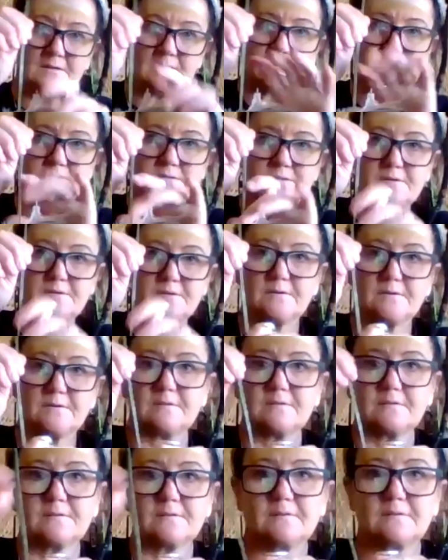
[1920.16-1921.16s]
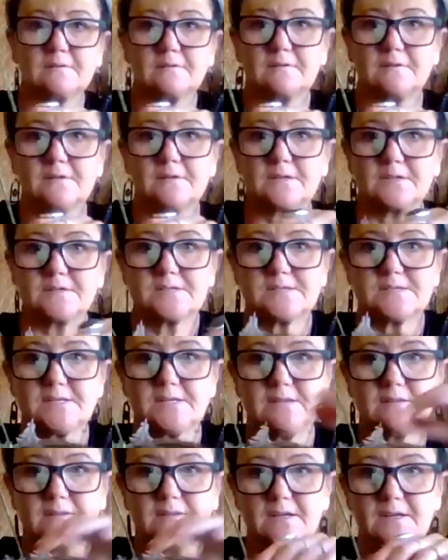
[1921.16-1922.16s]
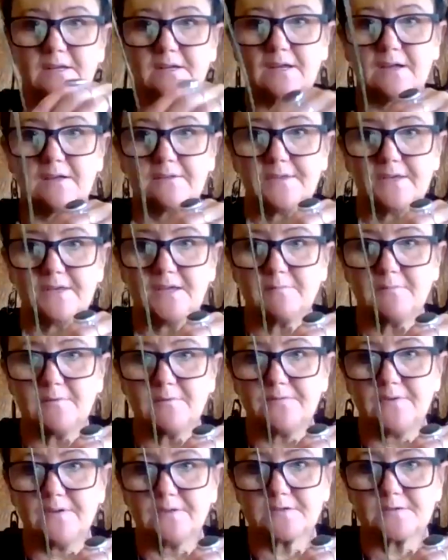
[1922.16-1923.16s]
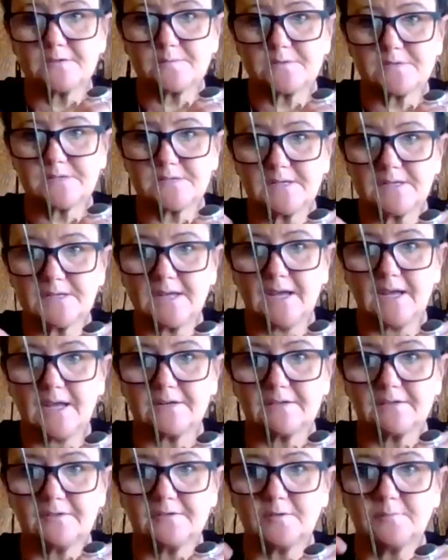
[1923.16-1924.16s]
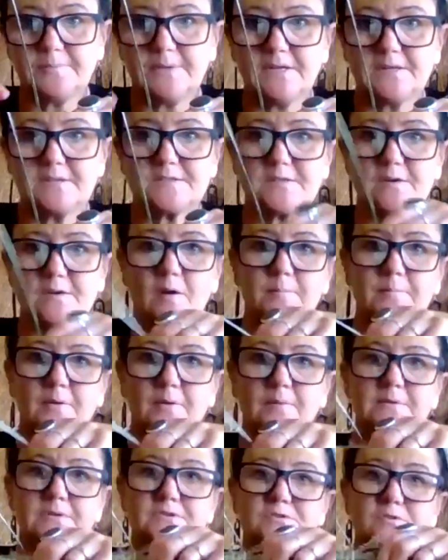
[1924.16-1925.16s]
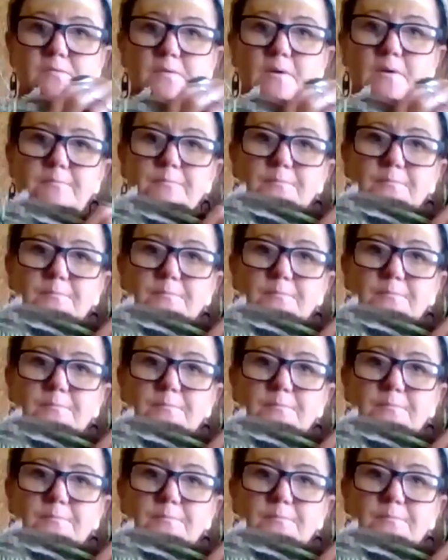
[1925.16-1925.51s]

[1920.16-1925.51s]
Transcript: So you can see there how the emu feathers will stick out a little bit. So I'll probably do a